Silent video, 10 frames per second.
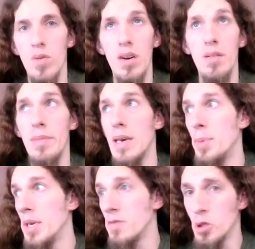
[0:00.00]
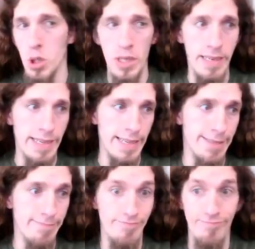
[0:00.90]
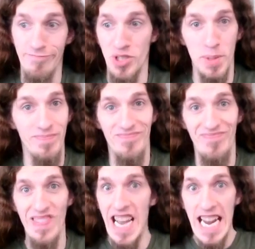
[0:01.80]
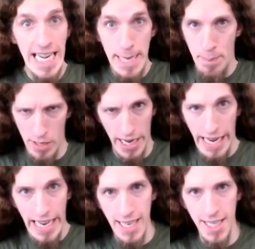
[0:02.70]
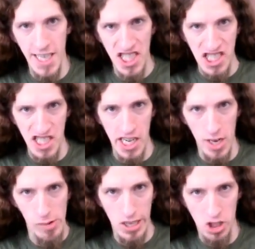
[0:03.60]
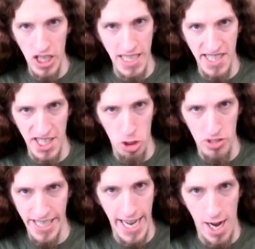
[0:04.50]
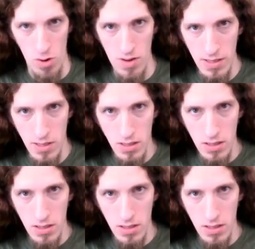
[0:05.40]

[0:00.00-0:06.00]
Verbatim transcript: Well, maybe if she had eaten um, anybody in this city while chasing you down.